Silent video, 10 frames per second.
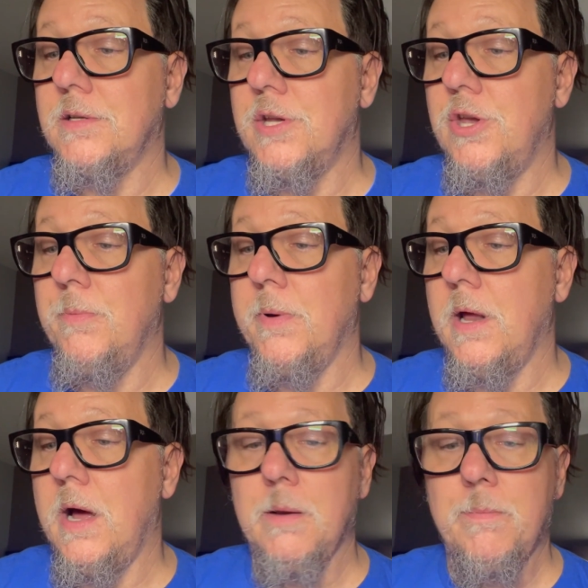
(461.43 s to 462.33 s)
as a human
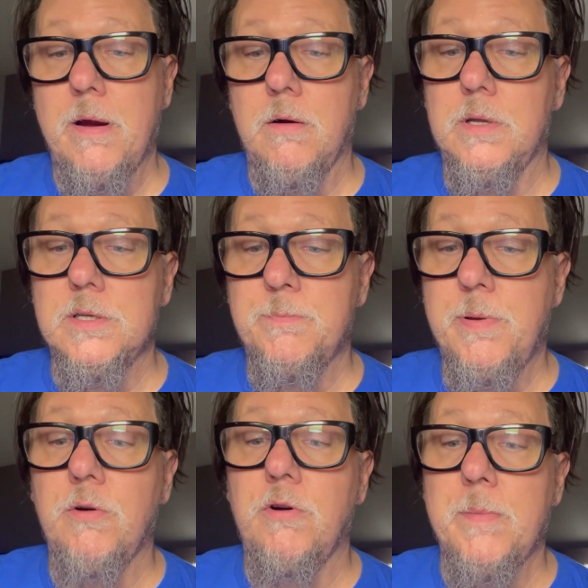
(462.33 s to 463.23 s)
on a perilous
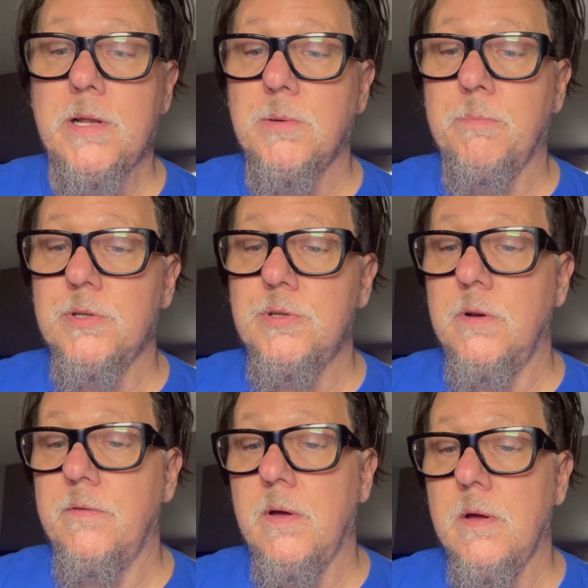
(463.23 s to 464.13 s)
pilgrimage in
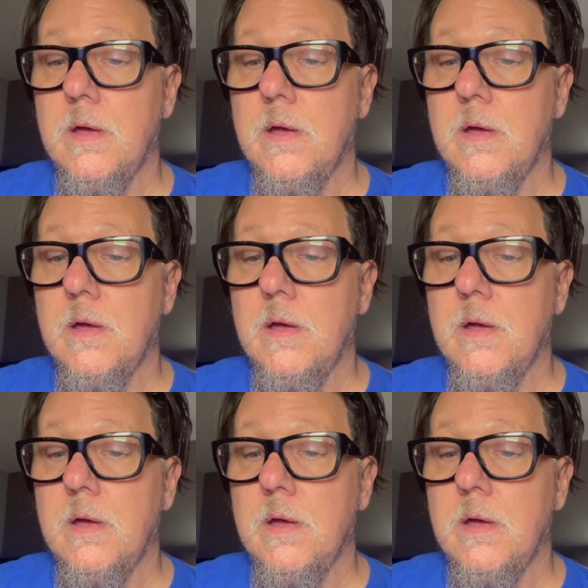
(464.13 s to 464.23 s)
pursuit of a